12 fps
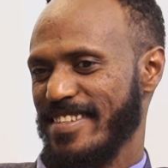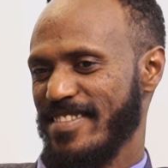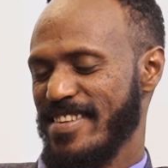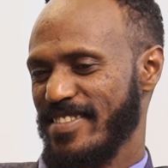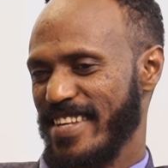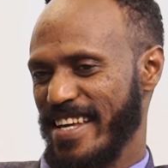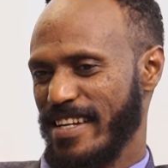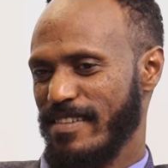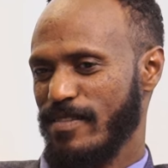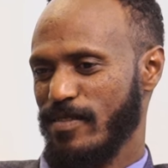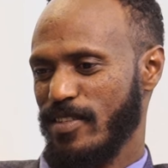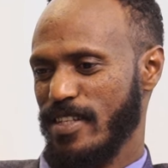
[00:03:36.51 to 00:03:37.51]
learn
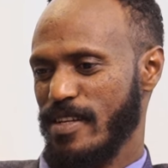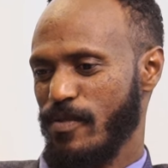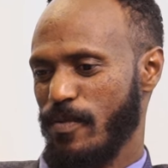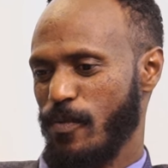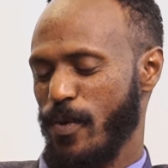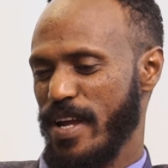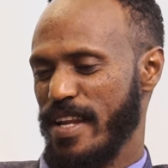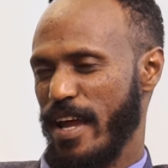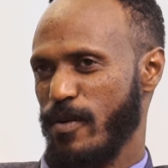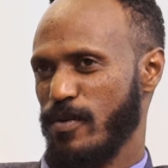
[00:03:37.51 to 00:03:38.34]
psychology when I